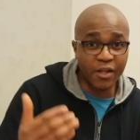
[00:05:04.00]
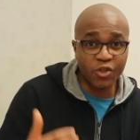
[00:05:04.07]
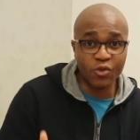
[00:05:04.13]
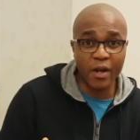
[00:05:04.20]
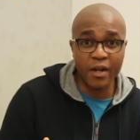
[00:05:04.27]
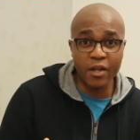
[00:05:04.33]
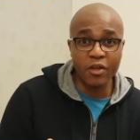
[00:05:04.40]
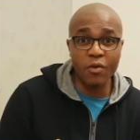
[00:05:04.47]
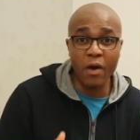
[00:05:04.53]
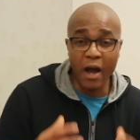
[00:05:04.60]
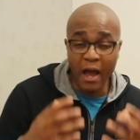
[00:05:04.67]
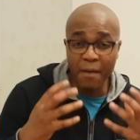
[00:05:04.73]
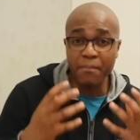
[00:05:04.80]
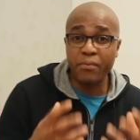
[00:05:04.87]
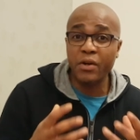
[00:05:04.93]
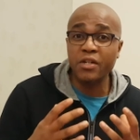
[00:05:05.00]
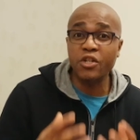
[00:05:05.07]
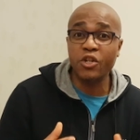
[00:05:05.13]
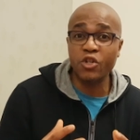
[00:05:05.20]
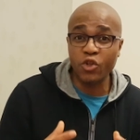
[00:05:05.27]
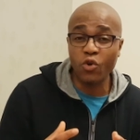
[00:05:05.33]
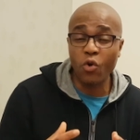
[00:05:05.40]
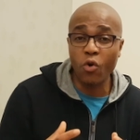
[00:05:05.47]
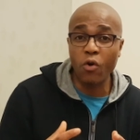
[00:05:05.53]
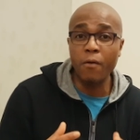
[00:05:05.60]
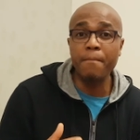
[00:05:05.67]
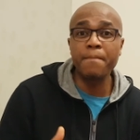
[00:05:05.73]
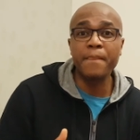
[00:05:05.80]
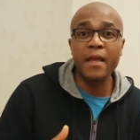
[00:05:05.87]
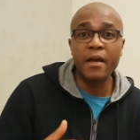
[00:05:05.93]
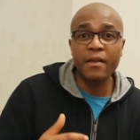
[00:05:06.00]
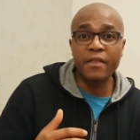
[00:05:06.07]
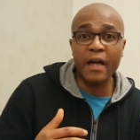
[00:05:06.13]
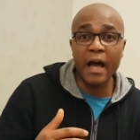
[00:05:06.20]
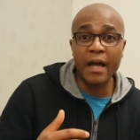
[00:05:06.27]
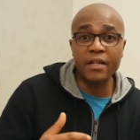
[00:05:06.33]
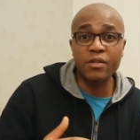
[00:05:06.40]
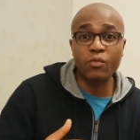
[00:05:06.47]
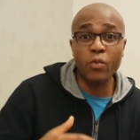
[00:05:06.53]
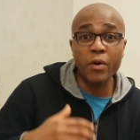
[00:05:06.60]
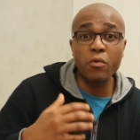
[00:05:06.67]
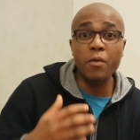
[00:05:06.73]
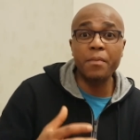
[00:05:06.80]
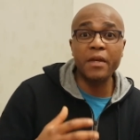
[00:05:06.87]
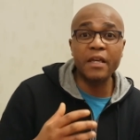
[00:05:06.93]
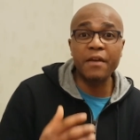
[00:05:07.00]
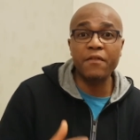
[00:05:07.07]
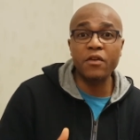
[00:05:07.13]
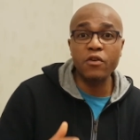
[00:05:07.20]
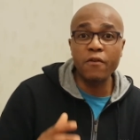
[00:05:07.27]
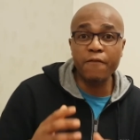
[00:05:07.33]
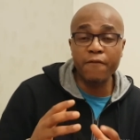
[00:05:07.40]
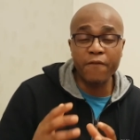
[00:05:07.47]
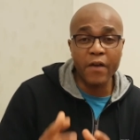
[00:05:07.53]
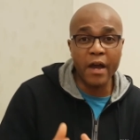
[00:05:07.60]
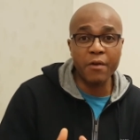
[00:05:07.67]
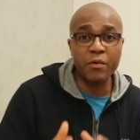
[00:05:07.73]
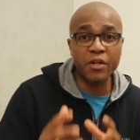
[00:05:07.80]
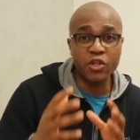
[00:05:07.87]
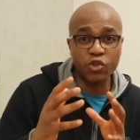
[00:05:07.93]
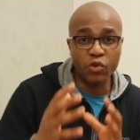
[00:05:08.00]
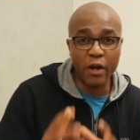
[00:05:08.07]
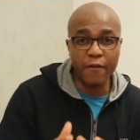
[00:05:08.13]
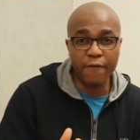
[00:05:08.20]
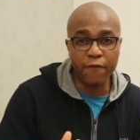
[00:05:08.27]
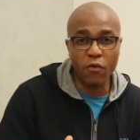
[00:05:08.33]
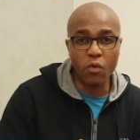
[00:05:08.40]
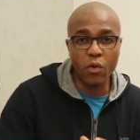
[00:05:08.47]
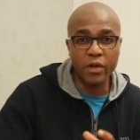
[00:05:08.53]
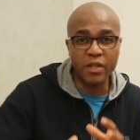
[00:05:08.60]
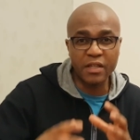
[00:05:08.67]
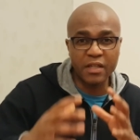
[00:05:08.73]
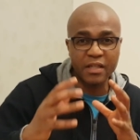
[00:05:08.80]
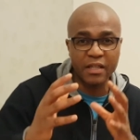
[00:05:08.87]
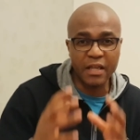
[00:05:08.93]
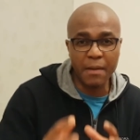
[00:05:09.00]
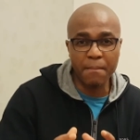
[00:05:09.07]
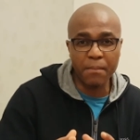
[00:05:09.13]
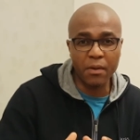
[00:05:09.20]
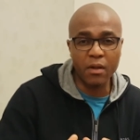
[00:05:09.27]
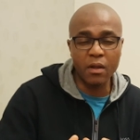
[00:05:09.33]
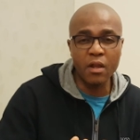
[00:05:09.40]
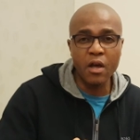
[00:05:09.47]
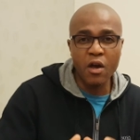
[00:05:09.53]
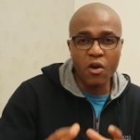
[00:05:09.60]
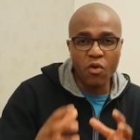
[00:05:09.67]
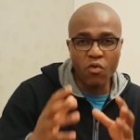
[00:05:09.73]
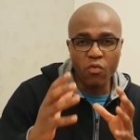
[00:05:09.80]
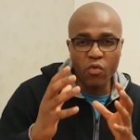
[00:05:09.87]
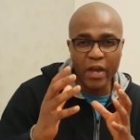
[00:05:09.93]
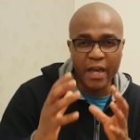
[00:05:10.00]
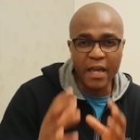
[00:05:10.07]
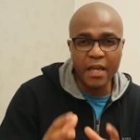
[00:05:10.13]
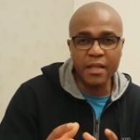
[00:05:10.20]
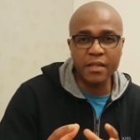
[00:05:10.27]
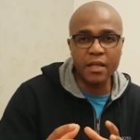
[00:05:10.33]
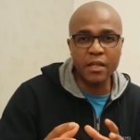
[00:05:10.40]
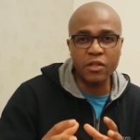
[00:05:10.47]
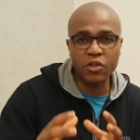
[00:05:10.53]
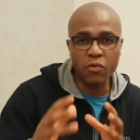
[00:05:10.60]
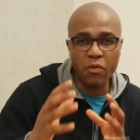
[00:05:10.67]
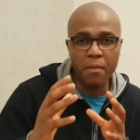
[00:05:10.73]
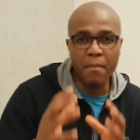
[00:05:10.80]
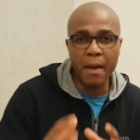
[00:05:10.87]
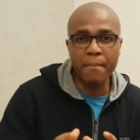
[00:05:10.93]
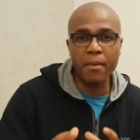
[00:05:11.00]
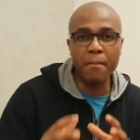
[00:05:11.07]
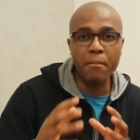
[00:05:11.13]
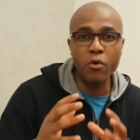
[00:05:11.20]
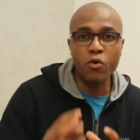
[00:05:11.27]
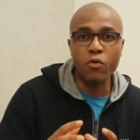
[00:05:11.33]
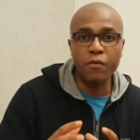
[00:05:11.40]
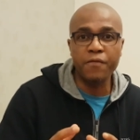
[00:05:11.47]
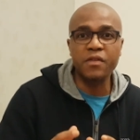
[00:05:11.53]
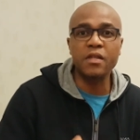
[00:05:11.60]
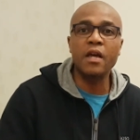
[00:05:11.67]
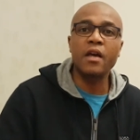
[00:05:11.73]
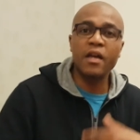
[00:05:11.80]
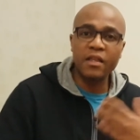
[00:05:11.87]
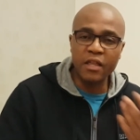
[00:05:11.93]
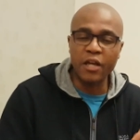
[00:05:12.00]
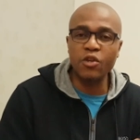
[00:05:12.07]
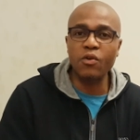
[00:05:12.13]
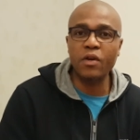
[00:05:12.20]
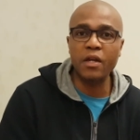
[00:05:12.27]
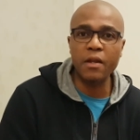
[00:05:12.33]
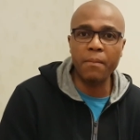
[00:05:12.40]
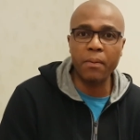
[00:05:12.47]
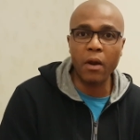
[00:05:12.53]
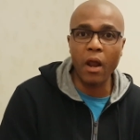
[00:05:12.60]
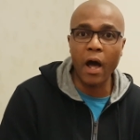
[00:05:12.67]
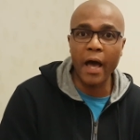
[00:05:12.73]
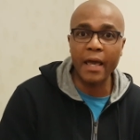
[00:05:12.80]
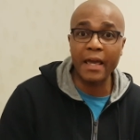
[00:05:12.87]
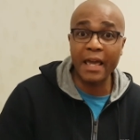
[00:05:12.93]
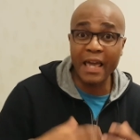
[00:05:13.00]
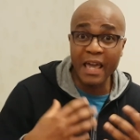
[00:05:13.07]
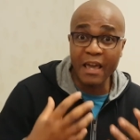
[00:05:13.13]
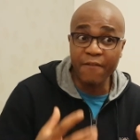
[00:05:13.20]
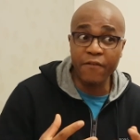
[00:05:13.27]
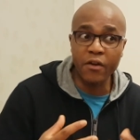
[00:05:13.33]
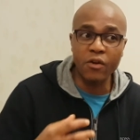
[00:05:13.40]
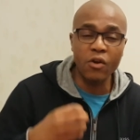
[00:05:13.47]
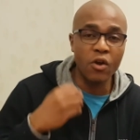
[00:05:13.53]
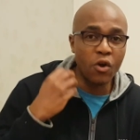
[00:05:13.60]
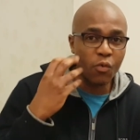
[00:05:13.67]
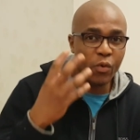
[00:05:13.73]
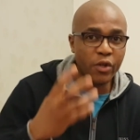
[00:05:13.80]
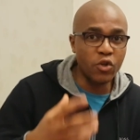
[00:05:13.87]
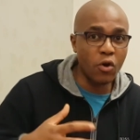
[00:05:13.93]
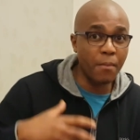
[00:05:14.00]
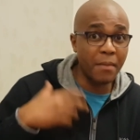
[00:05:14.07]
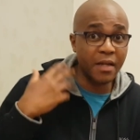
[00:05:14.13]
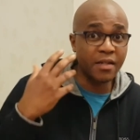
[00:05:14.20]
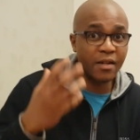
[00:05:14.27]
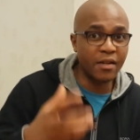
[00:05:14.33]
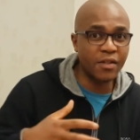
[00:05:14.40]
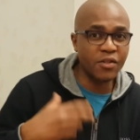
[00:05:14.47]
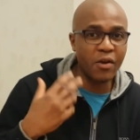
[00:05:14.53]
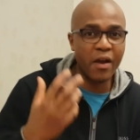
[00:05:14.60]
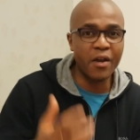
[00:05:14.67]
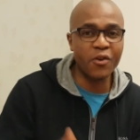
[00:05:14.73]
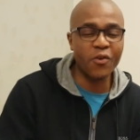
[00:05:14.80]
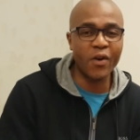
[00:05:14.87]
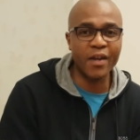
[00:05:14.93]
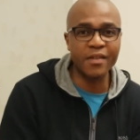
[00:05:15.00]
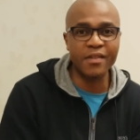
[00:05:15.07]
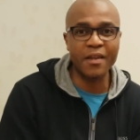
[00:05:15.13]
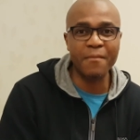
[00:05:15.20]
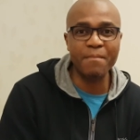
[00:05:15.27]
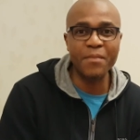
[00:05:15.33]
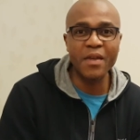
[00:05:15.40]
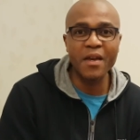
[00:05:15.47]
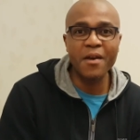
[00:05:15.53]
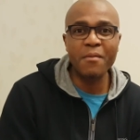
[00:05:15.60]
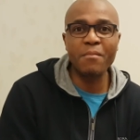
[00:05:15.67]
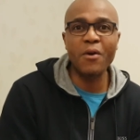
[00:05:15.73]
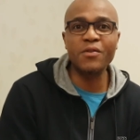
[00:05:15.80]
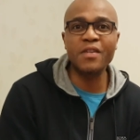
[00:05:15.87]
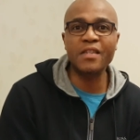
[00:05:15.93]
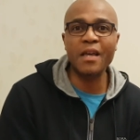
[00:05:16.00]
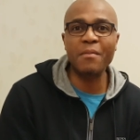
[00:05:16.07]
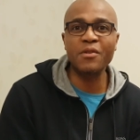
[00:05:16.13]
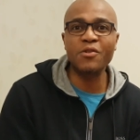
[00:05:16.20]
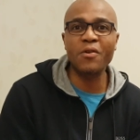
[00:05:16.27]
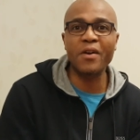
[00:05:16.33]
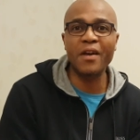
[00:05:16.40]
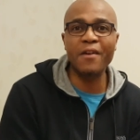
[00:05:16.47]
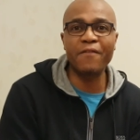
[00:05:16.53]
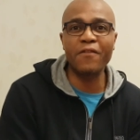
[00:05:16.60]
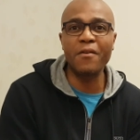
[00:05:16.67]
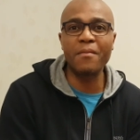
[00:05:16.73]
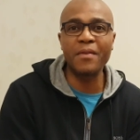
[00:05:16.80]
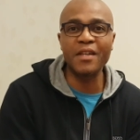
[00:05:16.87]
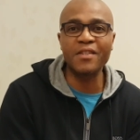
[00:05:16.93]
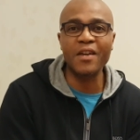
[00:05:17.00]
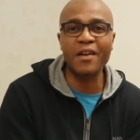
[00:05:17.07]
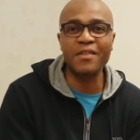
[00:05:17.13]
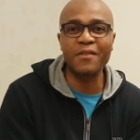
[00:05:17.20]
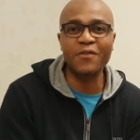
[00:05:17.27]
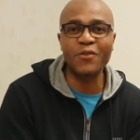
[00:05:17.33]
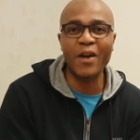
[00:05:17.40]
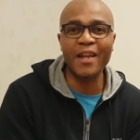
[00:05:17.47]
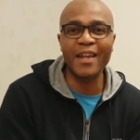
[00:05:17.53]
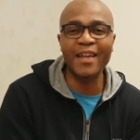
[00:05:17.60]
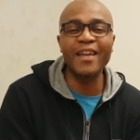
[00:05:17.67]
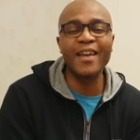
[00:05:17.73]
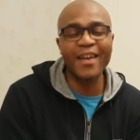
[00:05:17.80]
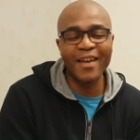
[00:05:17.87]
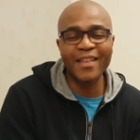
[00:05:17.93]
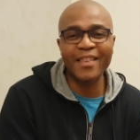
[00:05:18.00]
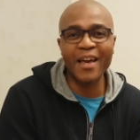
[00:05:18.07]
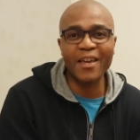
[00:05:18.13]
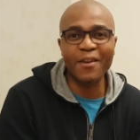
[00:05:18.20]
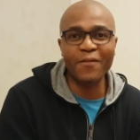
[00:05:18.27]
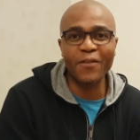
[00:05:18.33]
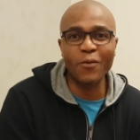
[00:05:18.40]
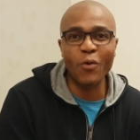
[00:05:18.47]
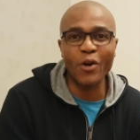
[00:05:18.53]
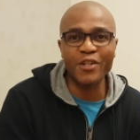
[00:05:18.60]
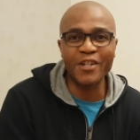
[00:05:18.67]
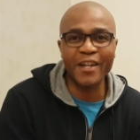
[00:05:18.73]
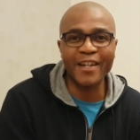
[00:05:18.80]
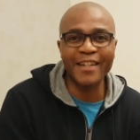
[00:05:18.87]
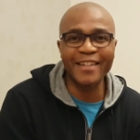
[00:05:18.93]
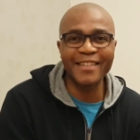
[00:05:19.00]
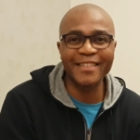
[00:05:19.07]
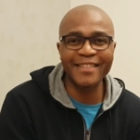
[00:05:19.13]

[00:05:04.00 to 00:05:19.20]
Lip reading: is training you, I am pretty sure that we will be giving you very straightforward, simple, easy to remember moves that you can apply even when your amygdala is going crazy. Moses Amasua here from Incisive Training. Thank you for watching.